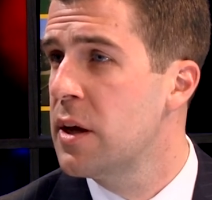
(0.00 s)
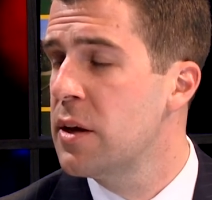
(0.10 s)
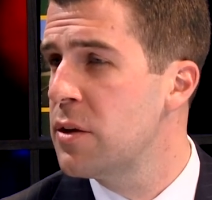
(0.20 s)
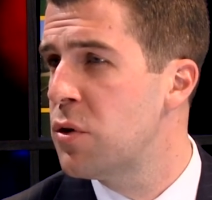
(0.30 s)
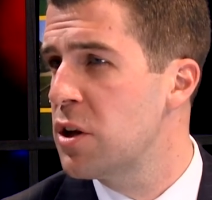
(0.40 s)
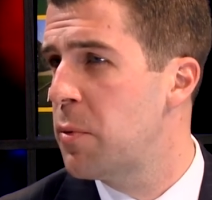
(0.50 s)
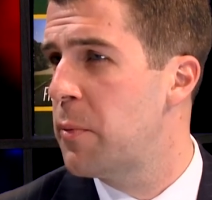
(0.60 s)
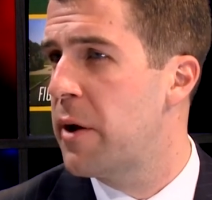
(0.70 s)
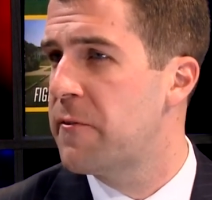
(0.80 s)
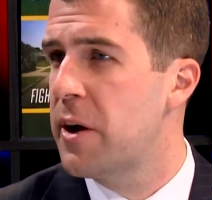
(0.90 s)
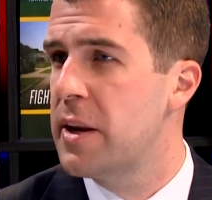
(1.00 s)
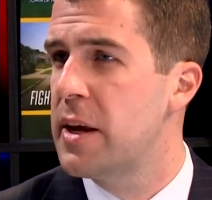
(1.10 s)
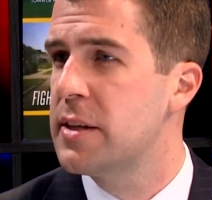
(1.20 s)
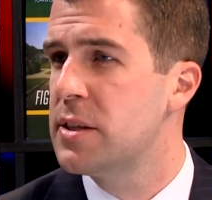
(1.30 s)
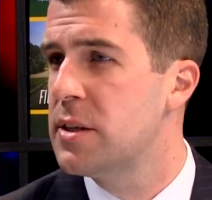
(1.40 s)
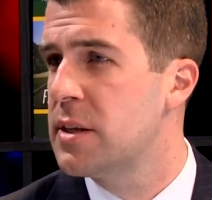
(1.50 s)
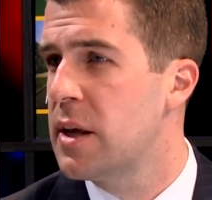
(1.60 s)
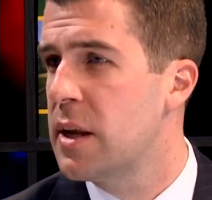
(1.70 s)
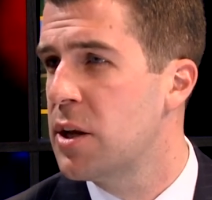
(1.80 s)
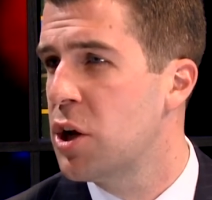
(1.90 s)
Yes. You talk a little bit about finances
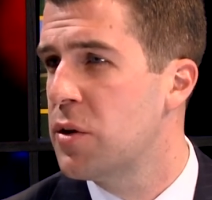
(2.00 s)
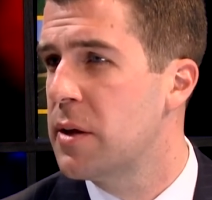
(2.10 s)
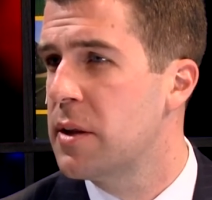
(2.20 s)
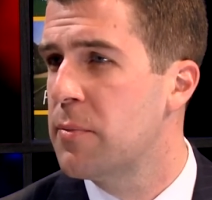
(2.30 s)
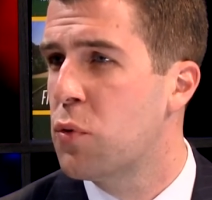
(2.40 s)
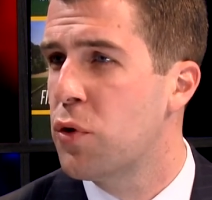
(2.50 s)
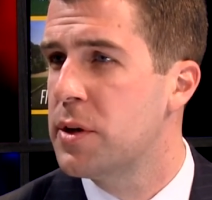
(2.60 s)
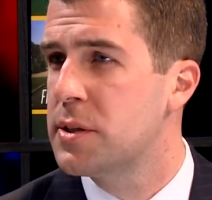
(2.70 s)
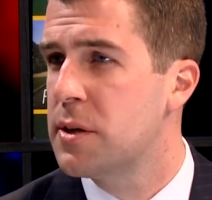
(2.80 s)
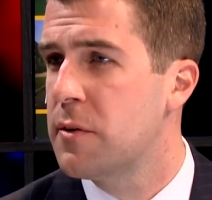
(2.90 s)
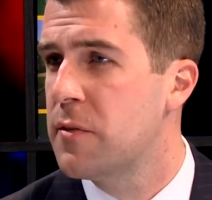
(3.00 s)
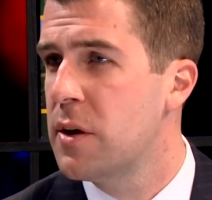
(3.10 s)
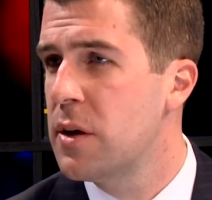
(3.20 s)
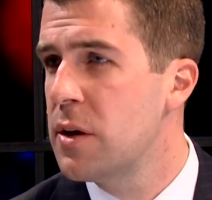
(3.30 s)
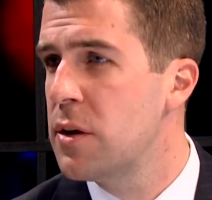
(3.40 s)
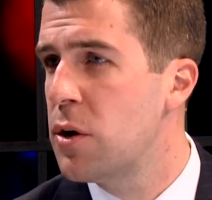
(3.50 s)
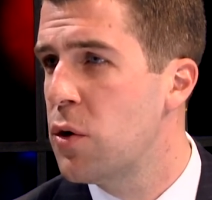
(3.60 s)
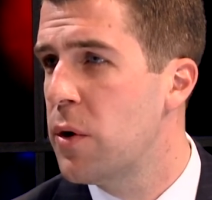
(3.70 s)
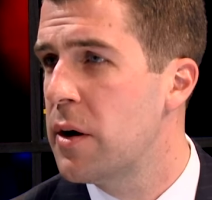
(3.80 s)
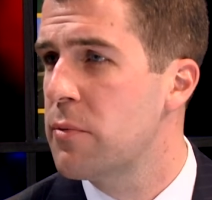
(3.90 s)
and, you know, the, the importance of, you
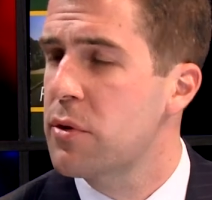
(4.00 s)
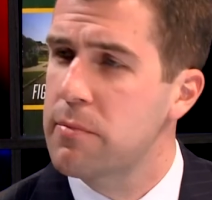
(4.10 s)
know, uh,